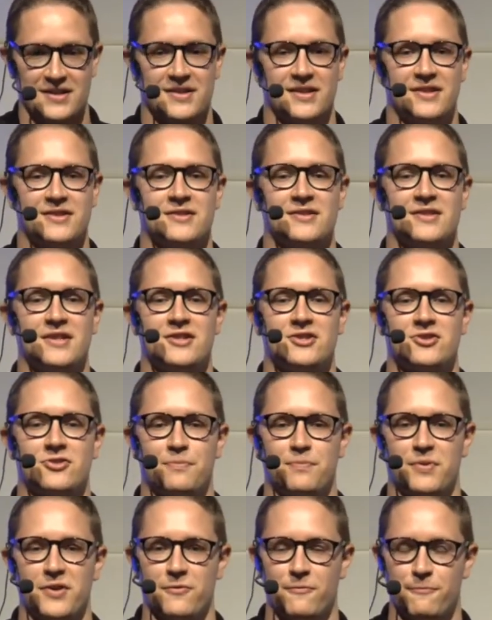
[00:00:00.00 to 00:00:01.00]
It needs to
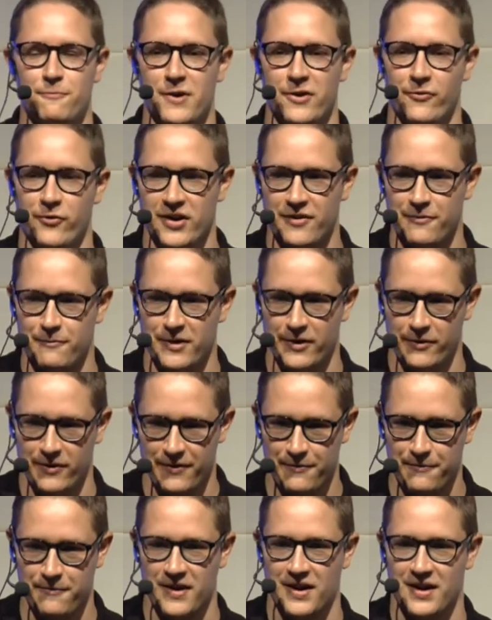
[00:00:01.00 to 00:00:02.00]
be very, very
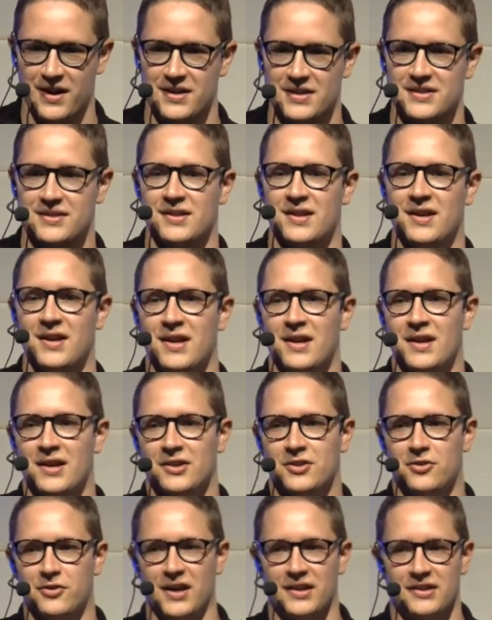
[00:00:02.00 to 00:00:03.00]
fast
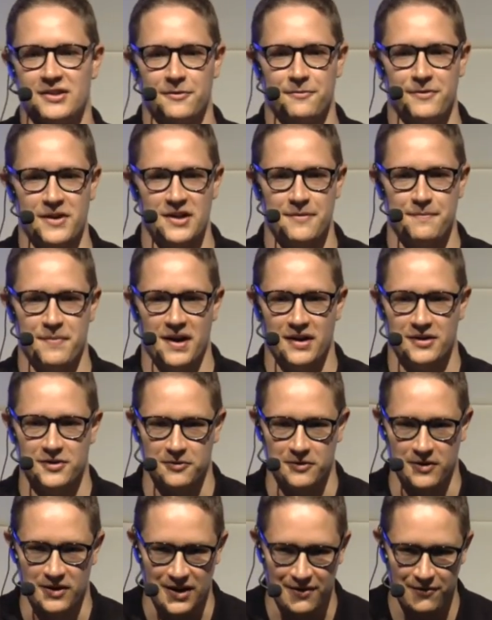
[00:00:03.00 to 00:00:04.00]
to get the feedback to the
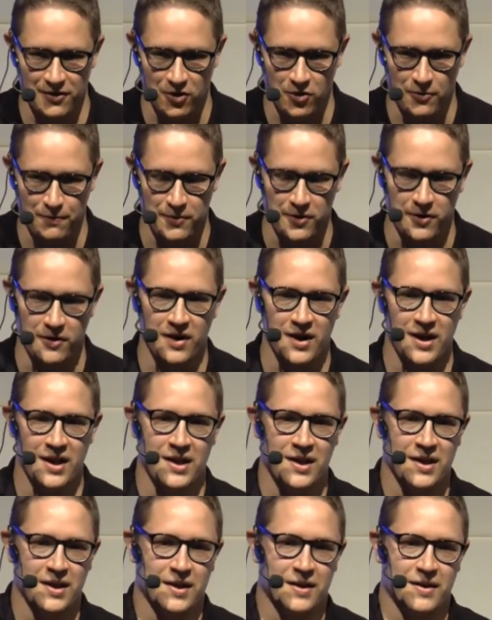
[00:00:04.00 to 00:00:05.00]
developer,
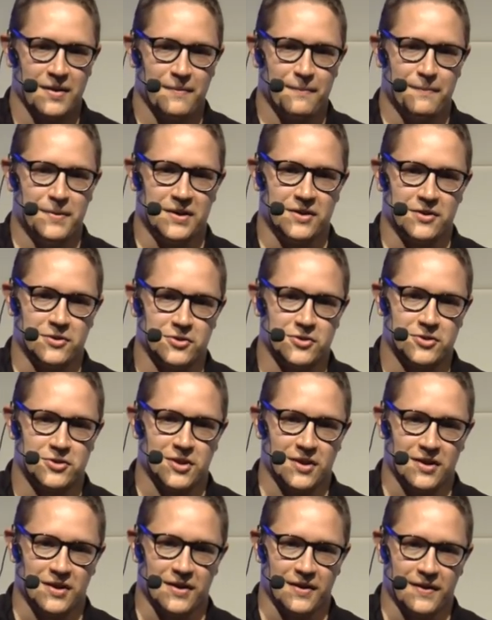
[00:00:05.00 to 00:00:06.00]
because
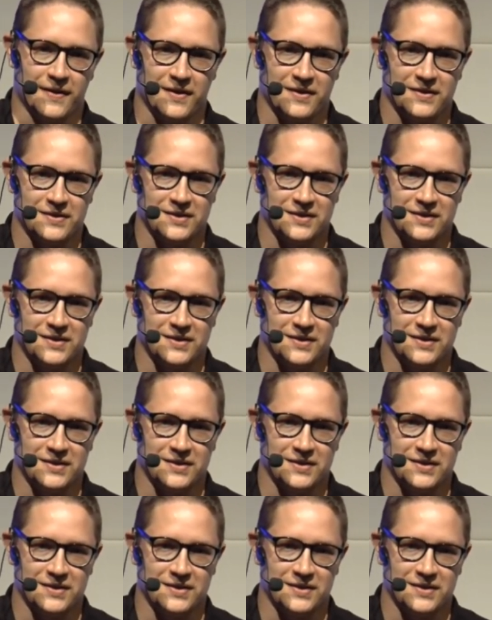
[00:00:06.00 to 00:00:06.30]
the